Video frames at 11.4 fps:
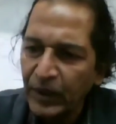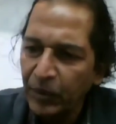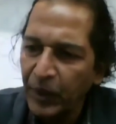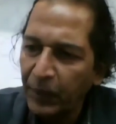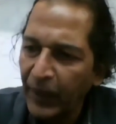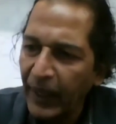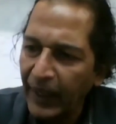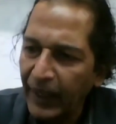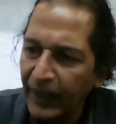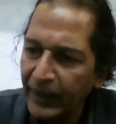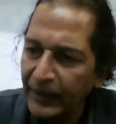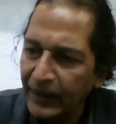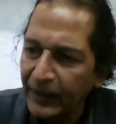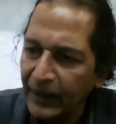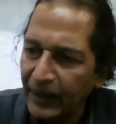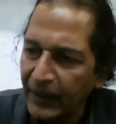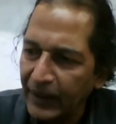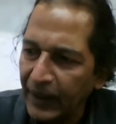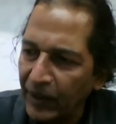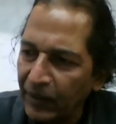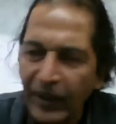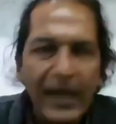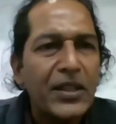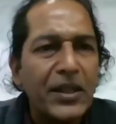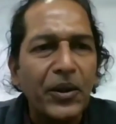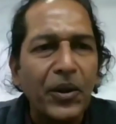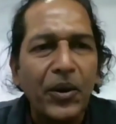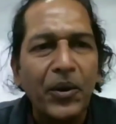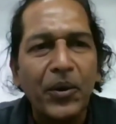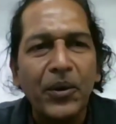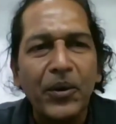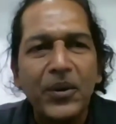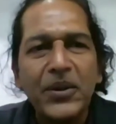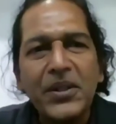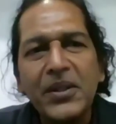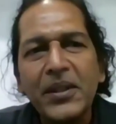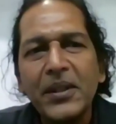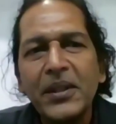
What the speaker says: preparing a kind of lesson or a course